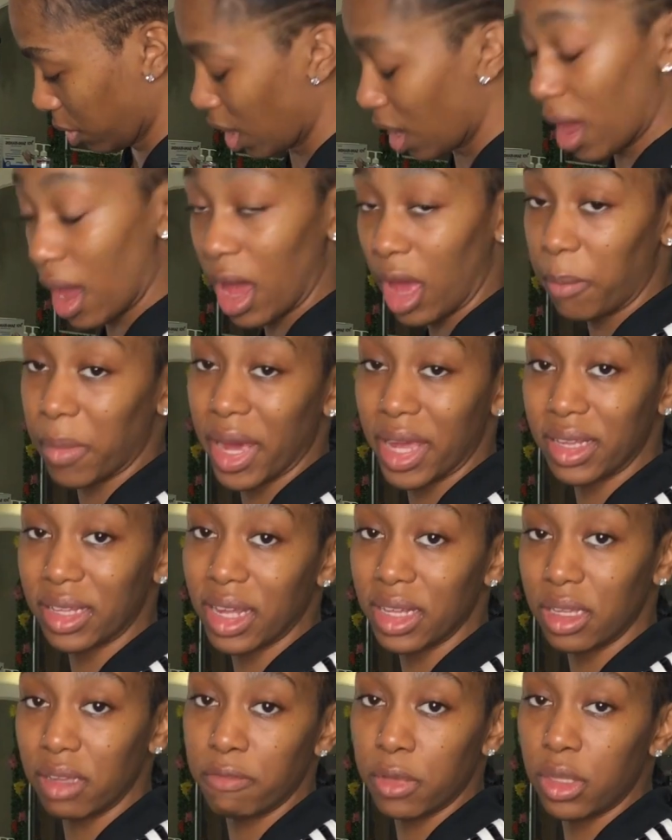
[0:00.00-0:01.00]
I might not
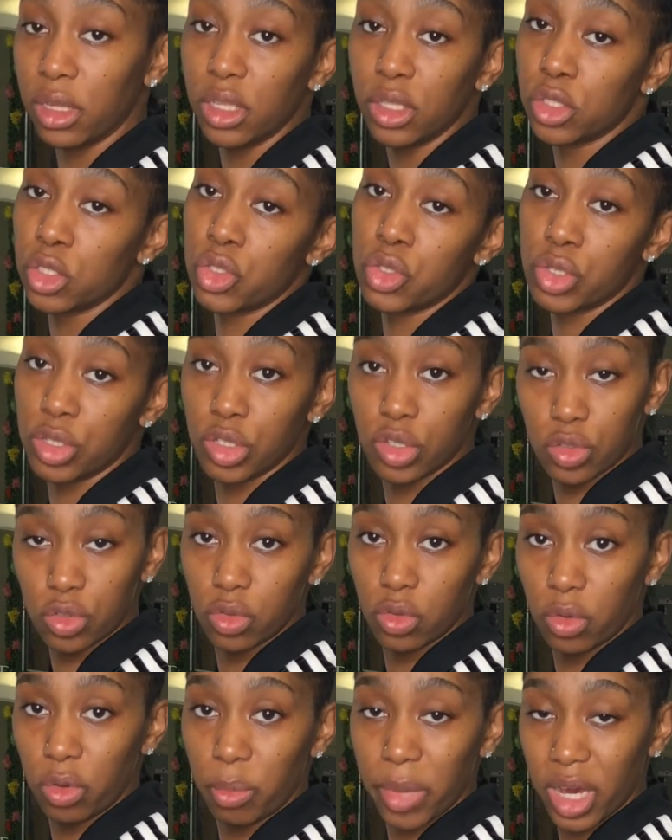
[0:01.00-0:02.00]
even need the
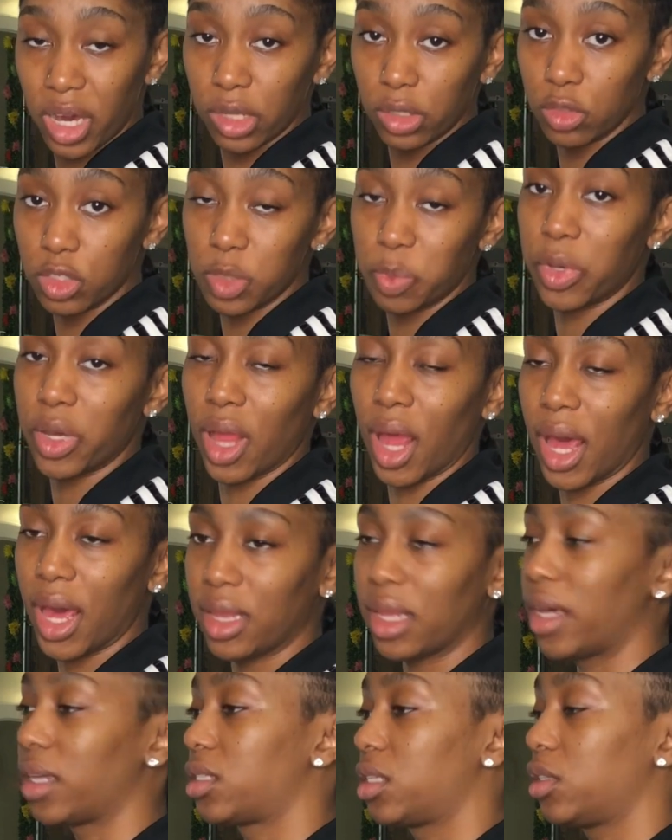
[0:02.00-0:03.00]
2 bottles, but I
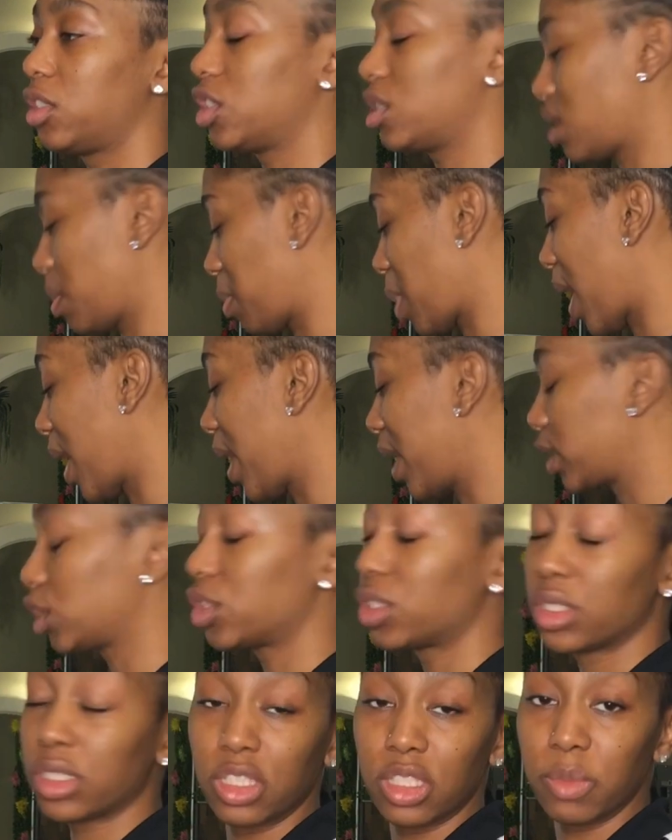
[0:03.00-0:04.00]
like to just buy extra
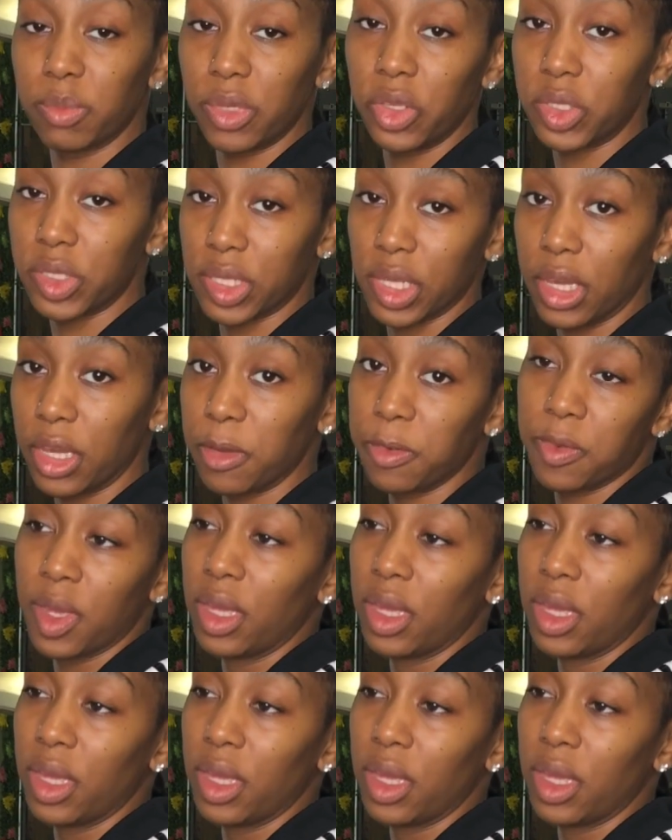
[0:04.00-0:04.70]
just to be safe.